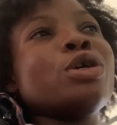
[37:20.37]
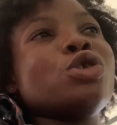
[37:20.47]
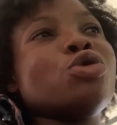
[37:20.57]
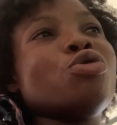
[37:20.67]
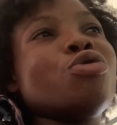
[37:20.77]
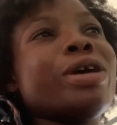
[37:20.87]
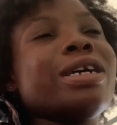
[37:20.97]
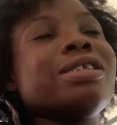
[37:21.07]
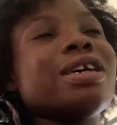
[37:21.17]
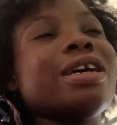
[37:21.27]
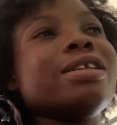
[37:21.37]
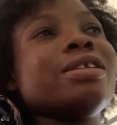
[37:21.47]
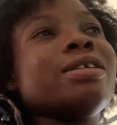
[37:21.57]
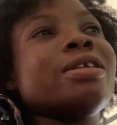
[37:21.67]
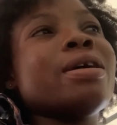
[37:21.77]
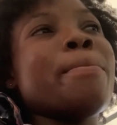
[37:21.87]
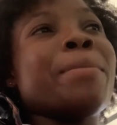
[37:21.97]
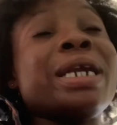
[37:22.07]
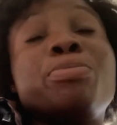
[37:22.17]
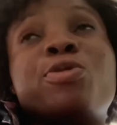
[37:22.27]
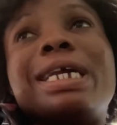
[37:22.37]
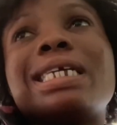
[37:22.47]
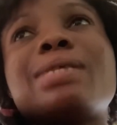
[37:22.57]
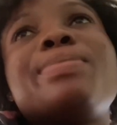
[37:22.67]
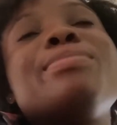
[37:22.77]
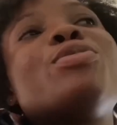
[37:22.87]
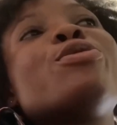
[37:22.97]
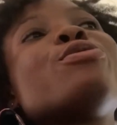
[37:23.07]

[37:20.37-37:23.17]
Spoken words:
To create and manipulate people.